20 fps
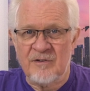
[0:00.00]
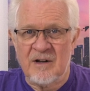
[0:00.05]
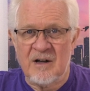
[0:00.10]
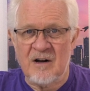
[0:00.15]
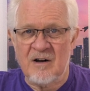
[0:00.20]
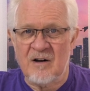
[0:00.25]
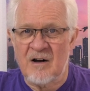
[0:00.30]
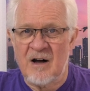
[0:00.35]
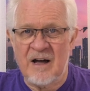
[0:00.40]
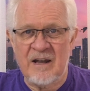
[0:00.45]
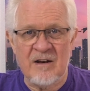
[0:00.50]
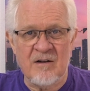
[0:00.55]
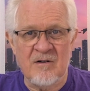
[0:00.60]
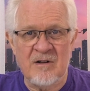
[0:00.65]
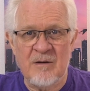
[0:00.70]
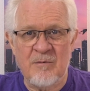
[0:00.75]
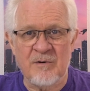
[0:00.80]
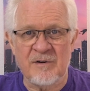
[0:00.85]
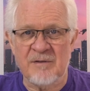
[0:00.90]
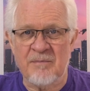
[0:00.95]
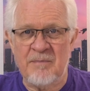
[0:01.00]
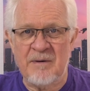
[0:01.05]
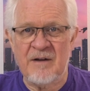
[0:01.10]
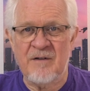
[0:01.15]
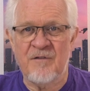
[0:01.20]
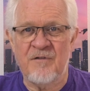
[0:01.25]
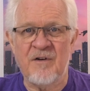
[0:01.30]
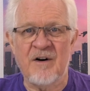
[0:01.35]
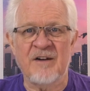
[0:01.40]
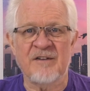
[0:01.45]
Now, I know there was a
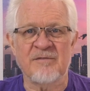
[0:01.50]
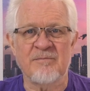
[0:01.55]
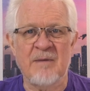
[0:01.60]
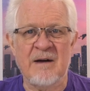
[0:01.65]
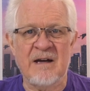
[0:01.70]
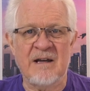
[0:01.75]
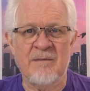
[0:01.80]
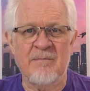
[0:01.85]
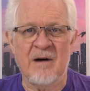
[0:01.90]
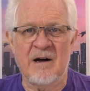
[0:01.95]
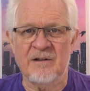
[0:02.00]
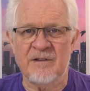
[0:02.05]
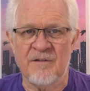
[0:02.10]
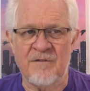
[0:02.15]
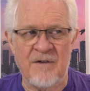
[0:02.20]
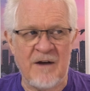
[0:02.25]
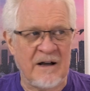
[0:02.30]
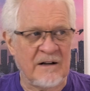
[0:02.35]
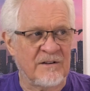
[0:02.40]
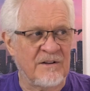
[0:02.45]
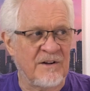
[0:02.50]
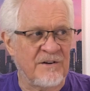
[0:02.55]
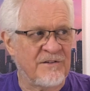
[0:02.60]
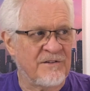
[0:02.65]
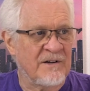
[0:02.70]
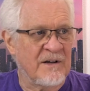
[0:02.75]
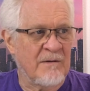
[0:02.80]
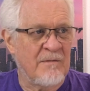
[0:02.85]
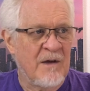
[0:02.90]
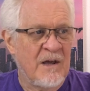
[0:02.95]
big fuss made about the fact
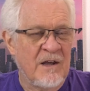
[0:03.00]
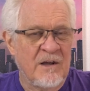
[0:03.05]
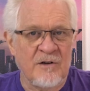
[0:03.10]
that